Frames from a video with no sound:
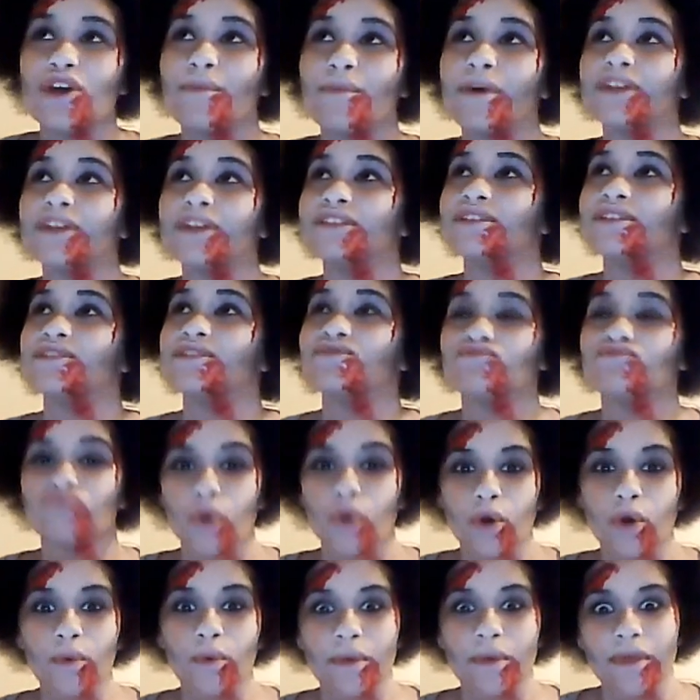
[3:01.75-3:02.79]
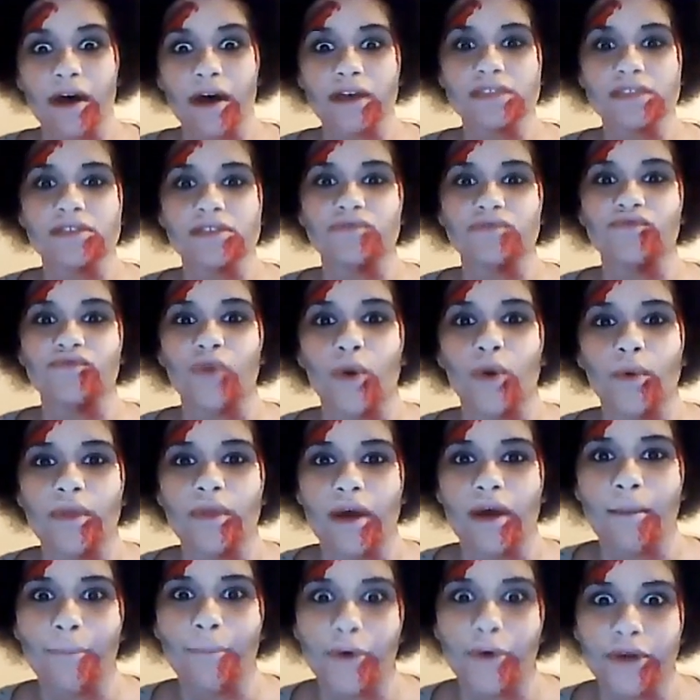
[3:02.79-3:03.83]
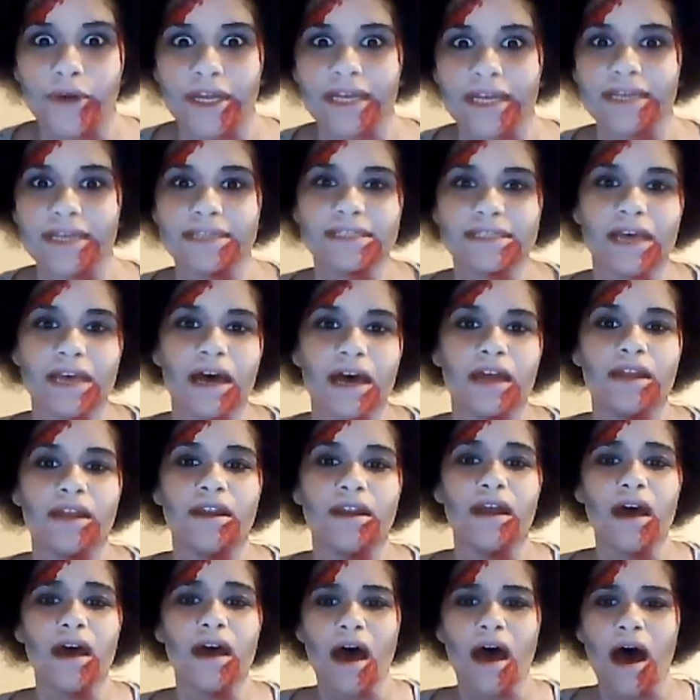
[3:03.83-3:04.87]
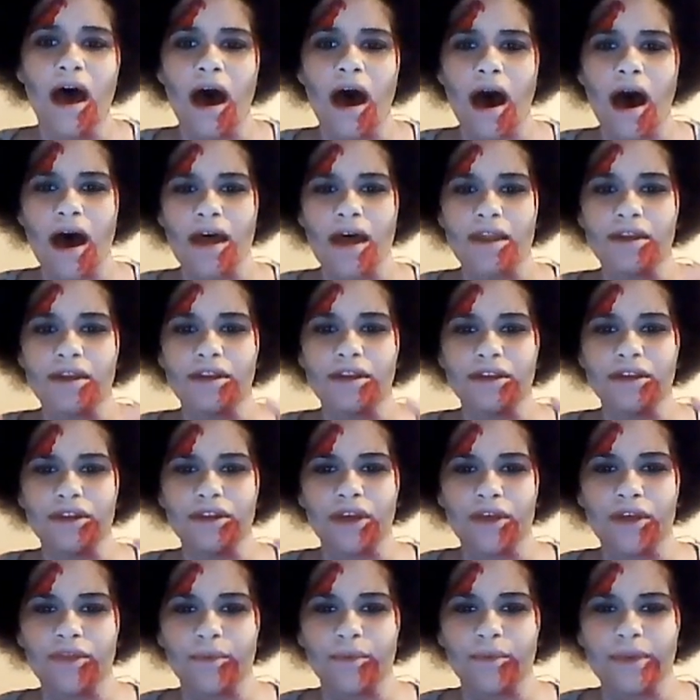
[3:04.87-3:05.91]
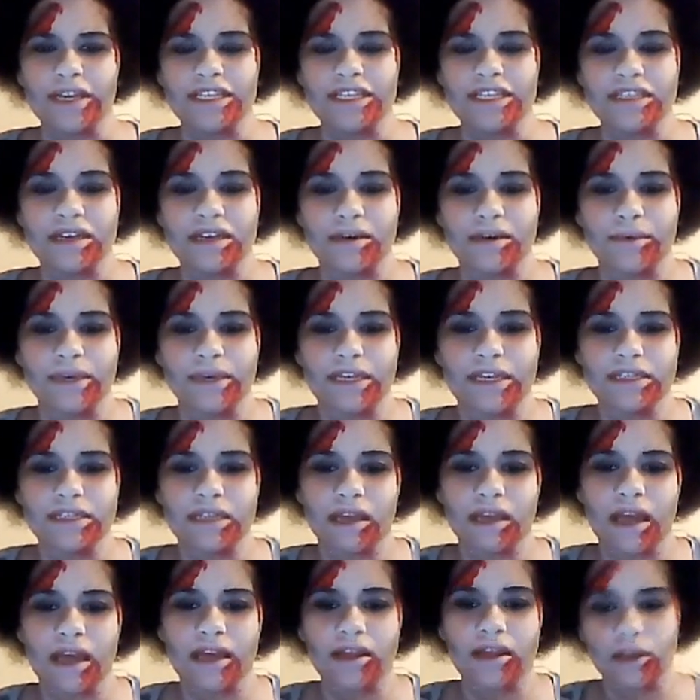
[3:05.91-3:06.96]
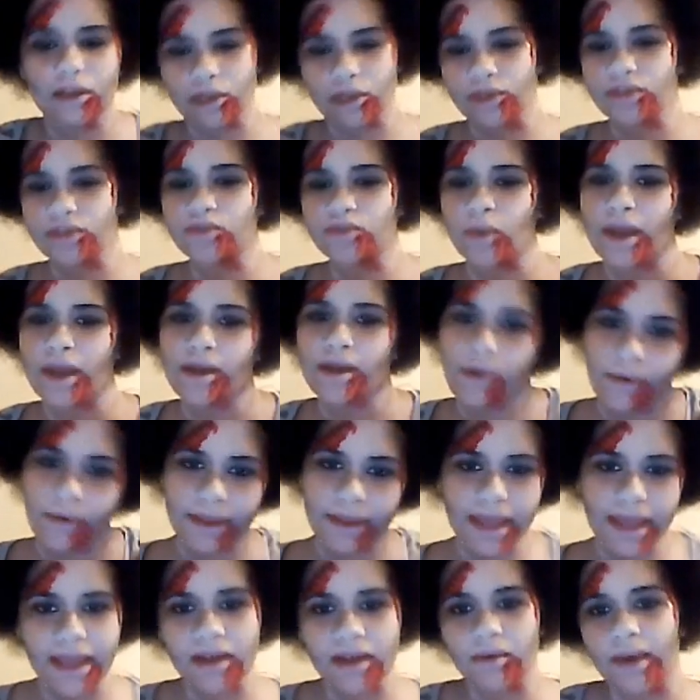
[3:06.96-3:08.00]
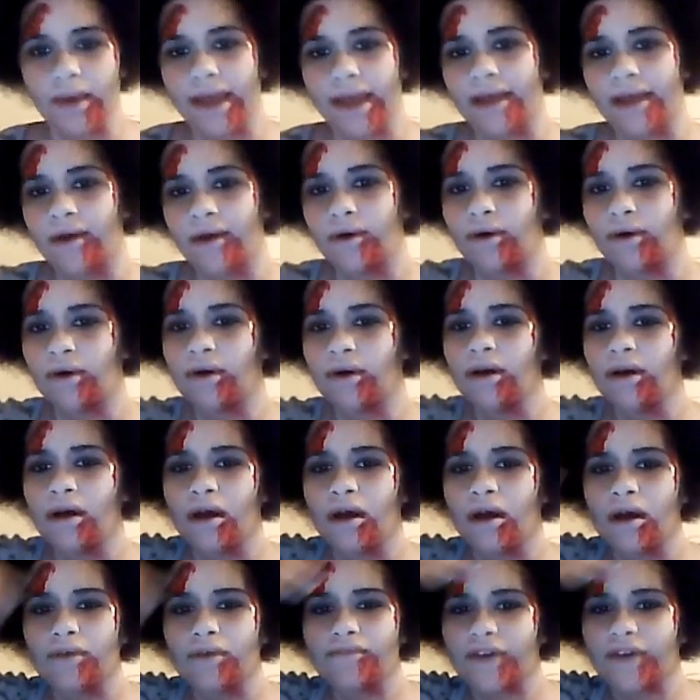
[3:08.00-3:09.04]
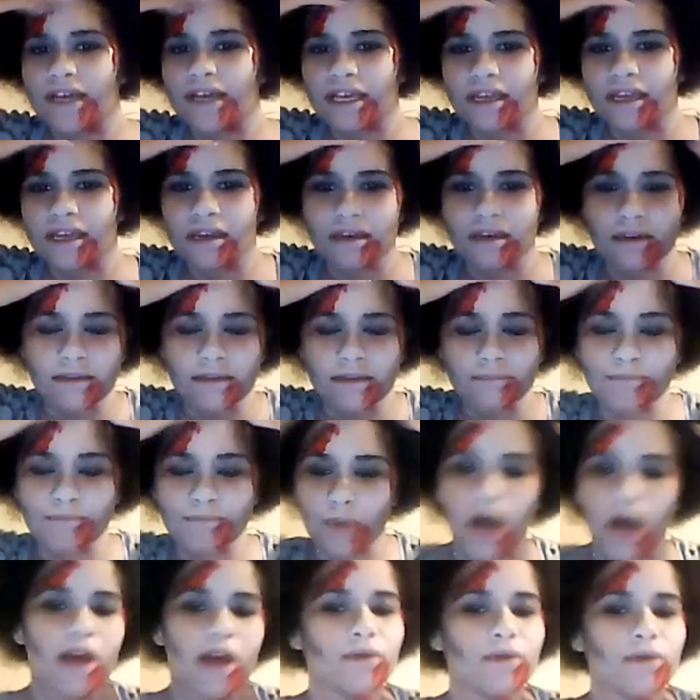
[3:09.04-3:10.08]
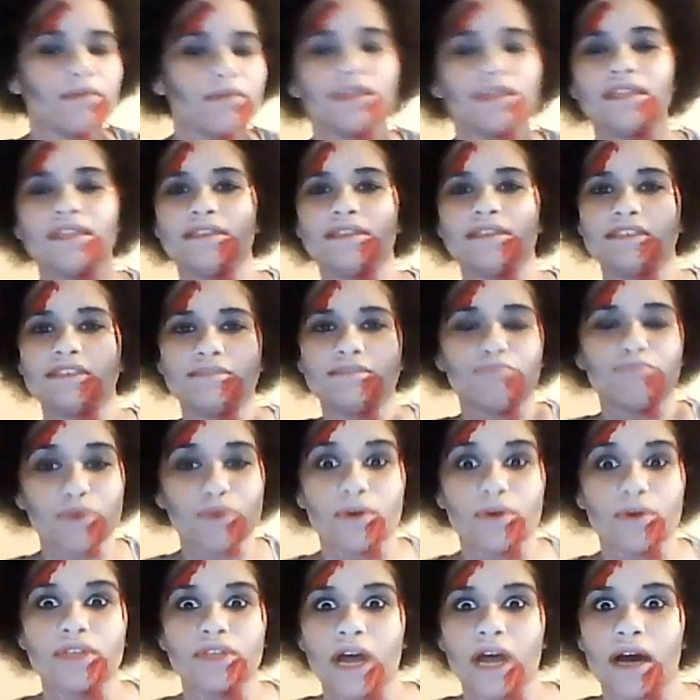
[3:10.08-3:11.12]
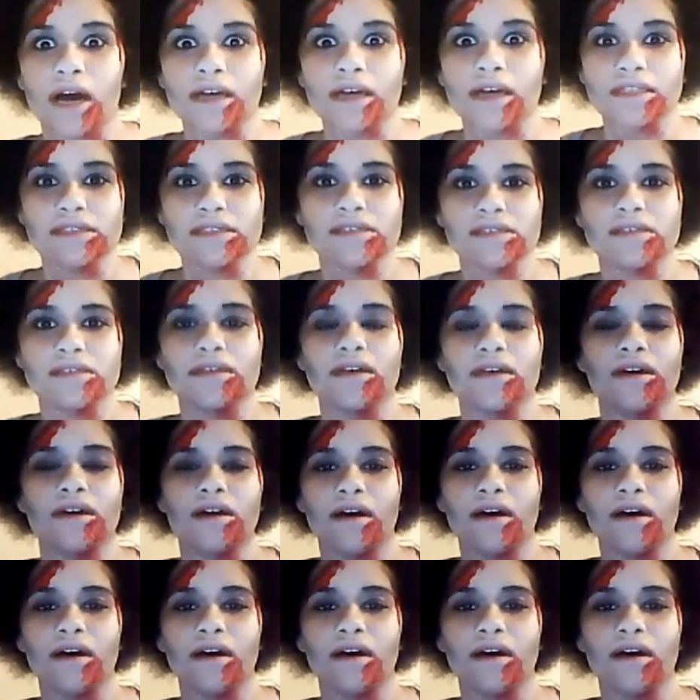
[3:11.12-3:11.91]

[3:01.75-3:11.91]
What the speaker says: much that's wrong with us and wrong with our bodies, and you know, that we need to like lose weight or gain weight or fucking buy all these products to